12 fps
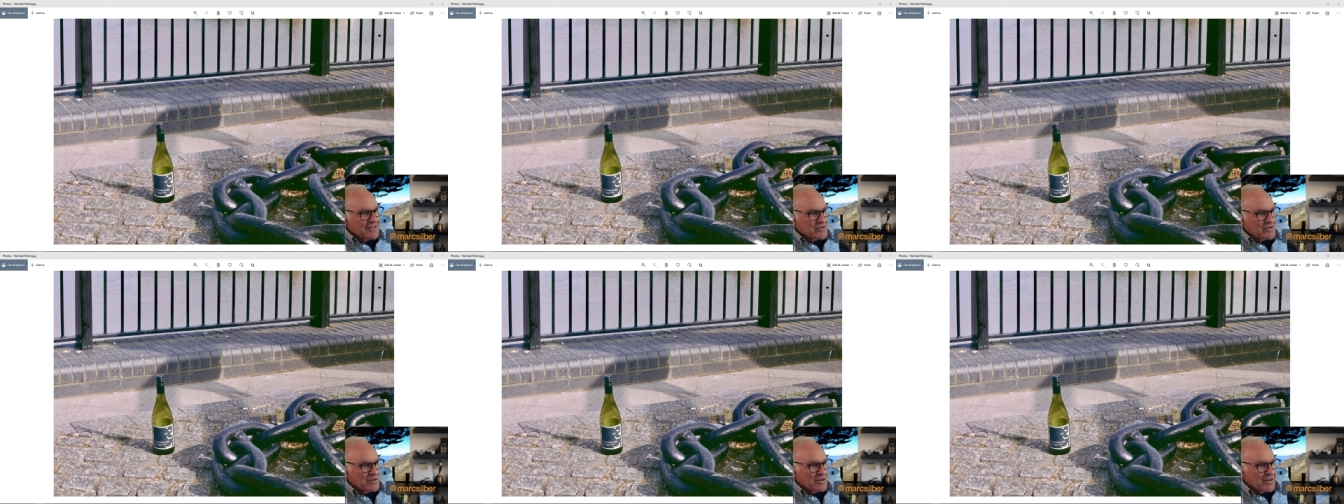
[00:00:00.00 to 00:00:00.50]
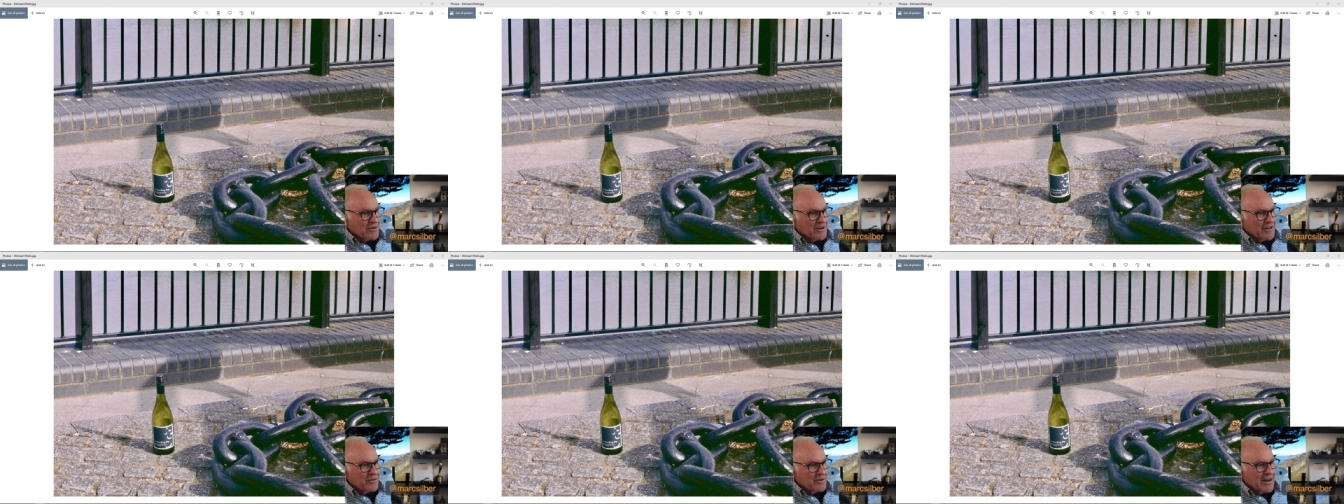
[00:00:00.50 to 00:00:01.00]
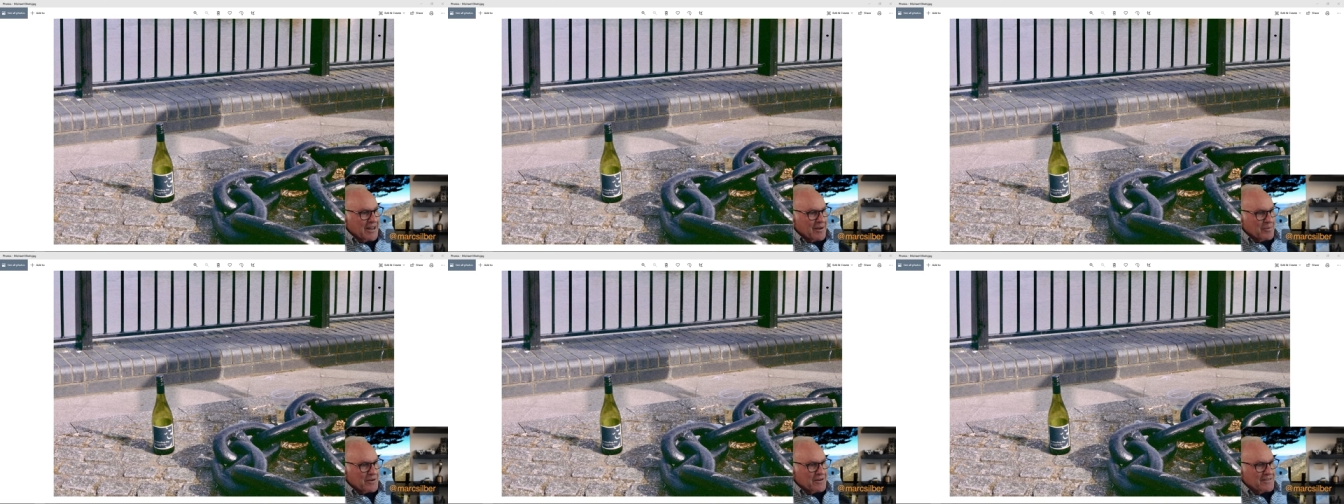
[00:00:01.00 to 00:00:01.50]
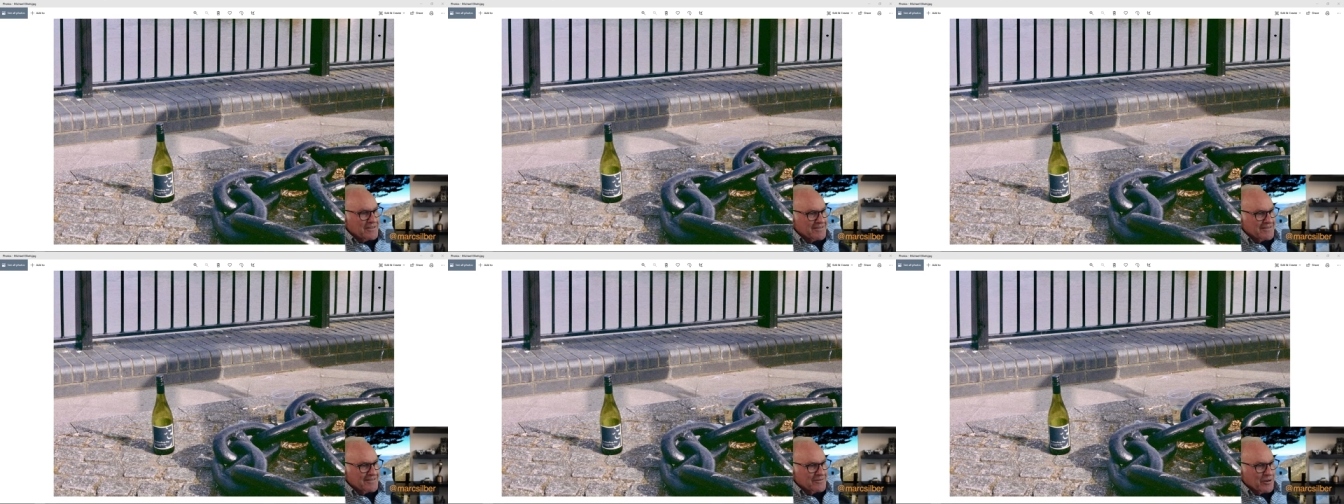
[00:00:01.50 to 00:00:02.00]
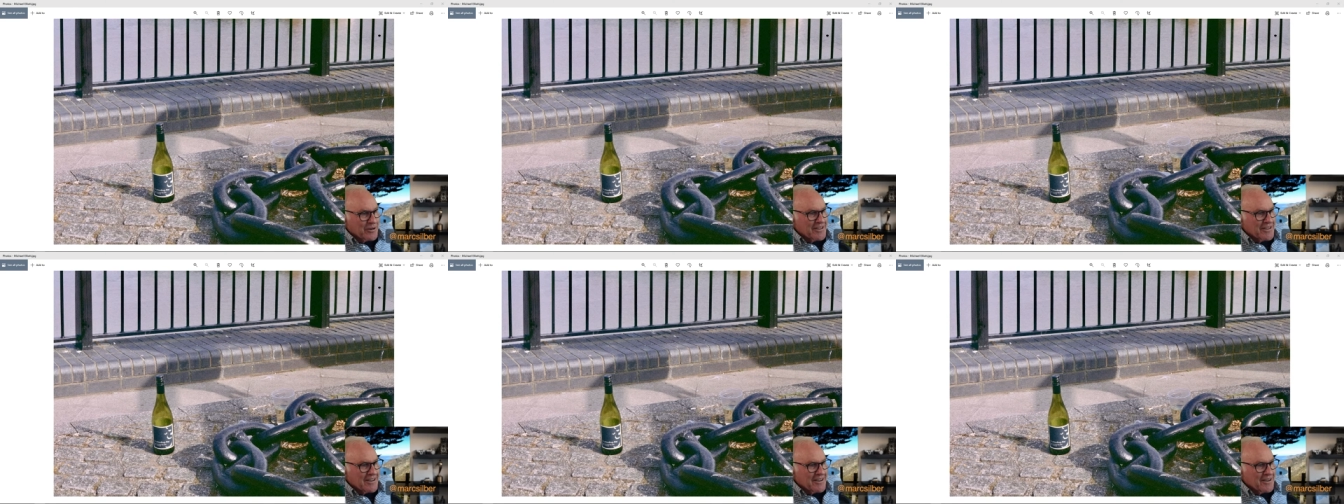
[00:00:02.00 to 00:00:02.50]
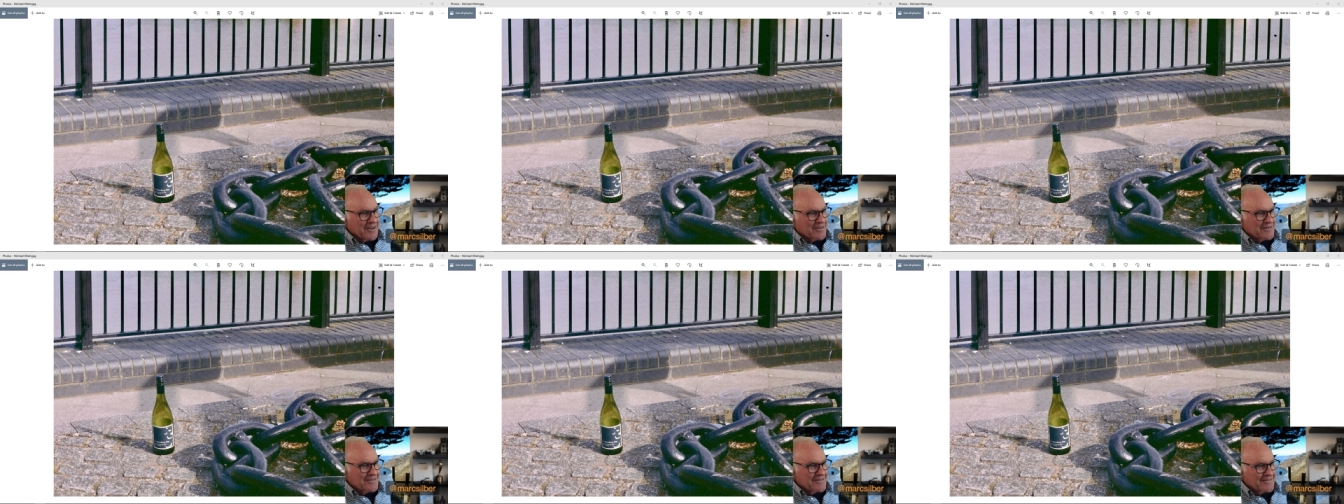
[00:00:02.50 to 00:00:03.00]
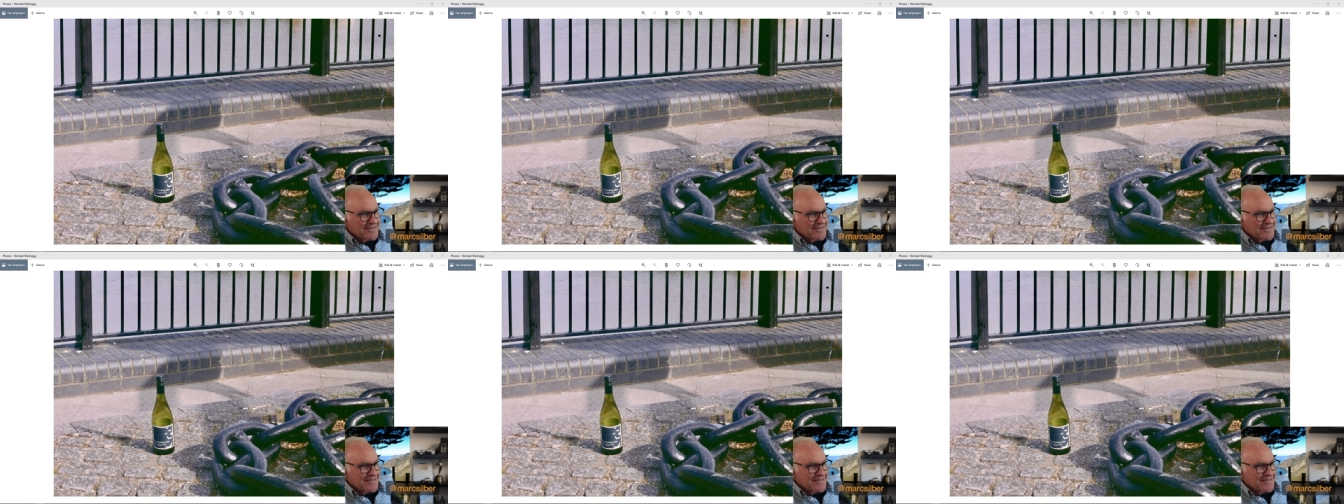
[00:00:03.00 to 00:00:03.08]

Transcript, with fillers: the story. What, what happened? Where do they go?